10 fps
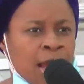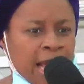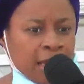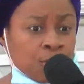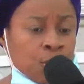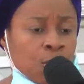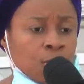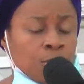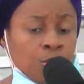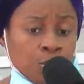And
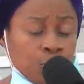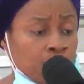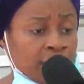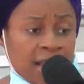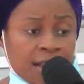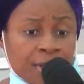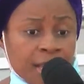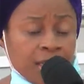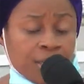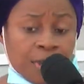so you don't have
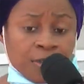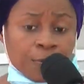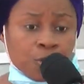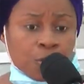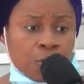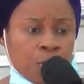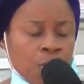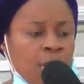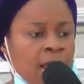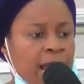any space for sorrow.
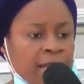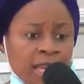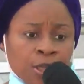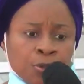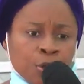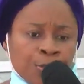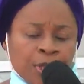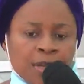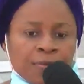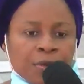And then don't
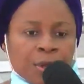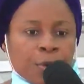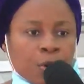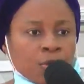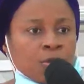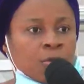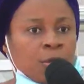believe the report.